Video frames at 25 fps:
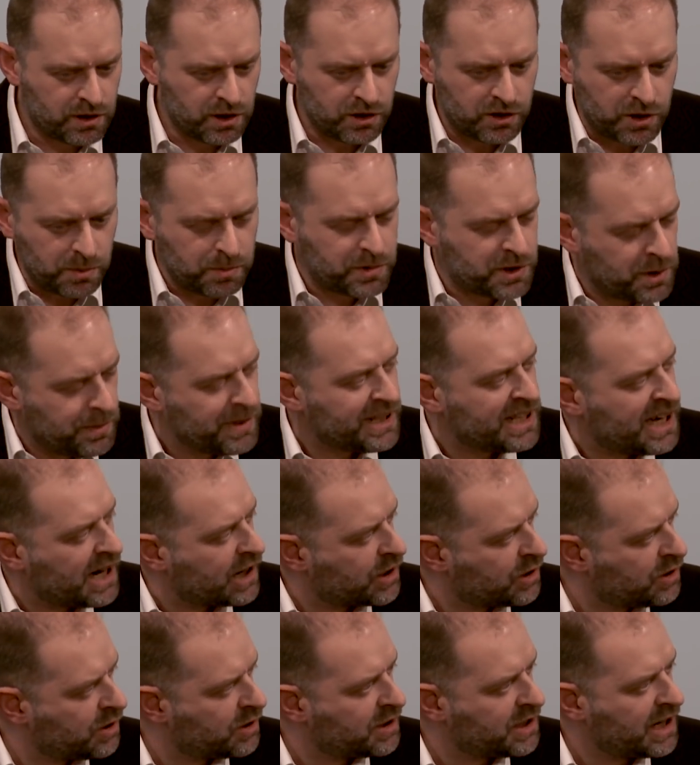to be
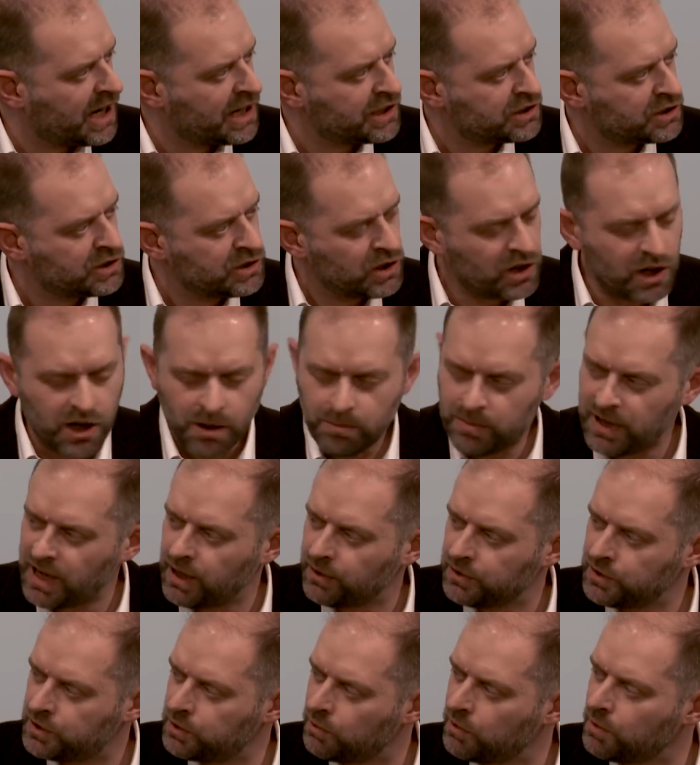that good, it's not
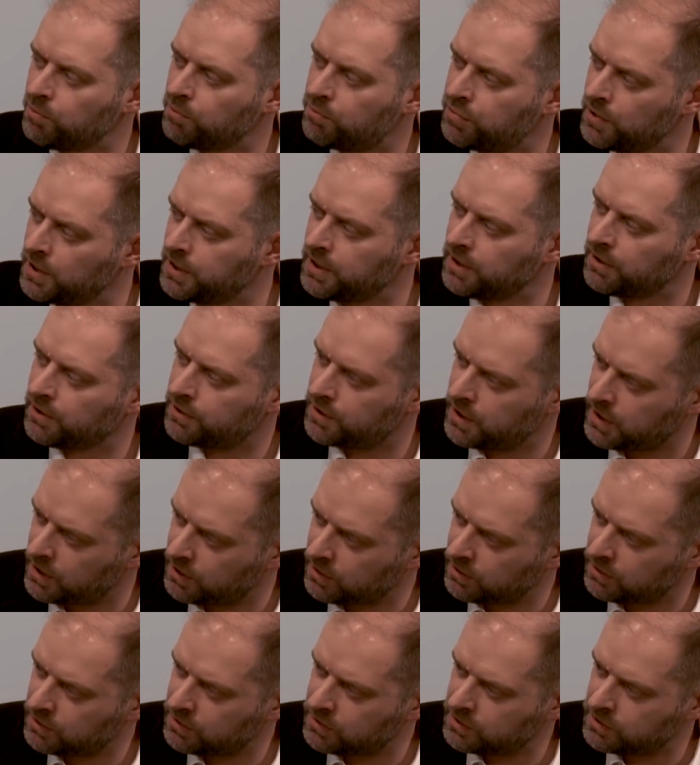about doing brilliant
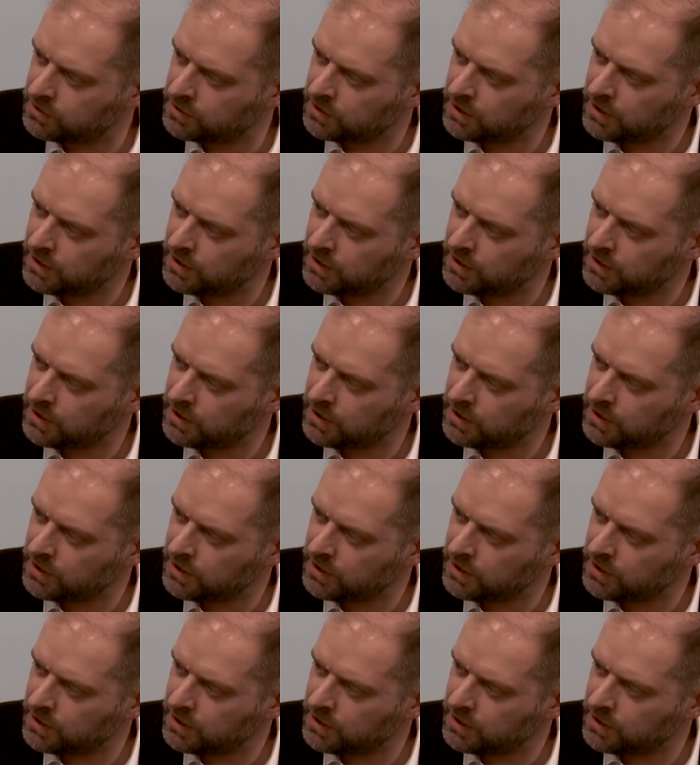things.